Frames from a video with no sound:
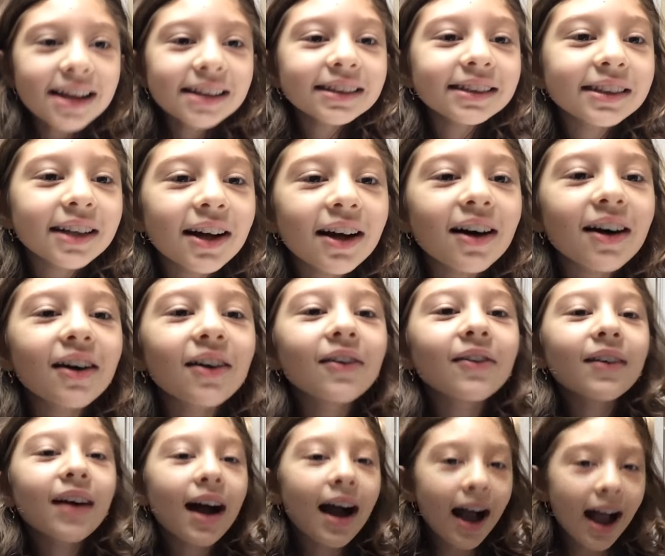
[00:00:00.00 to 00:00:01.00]
So
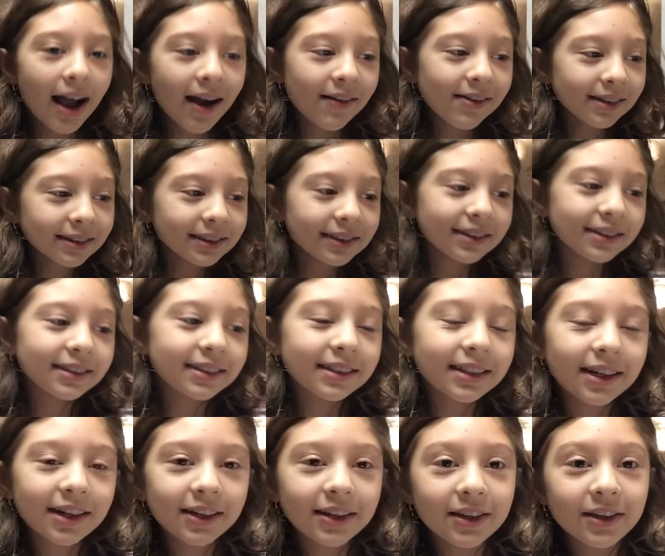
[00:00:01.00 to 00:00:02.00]
I was gonna
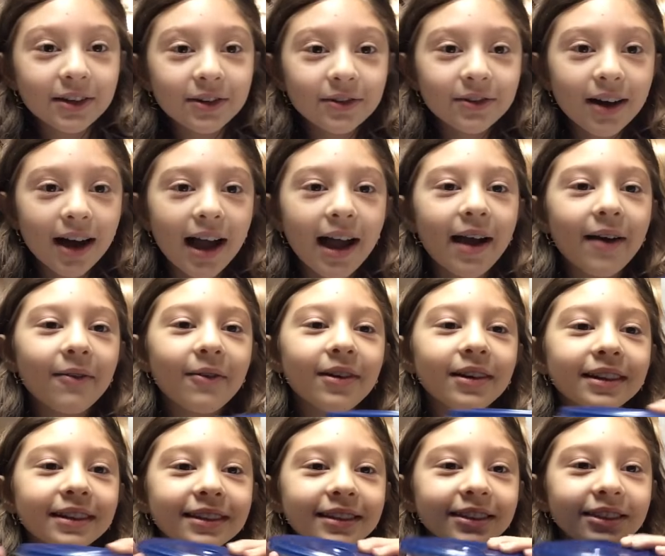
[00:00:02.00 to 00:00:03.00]
tell you, I
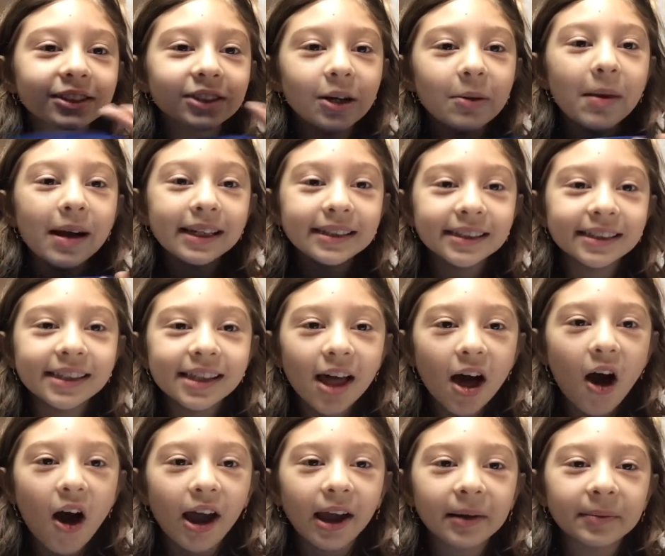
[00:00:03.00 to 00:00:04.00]
wanted to show my
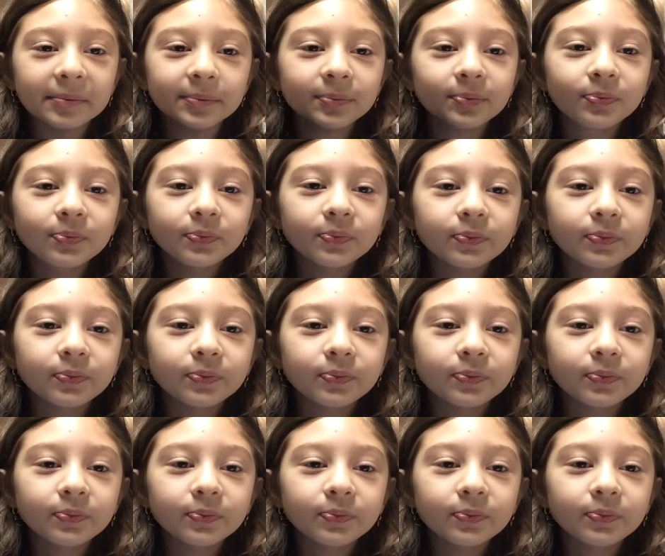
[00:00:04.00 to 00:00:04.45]
slime.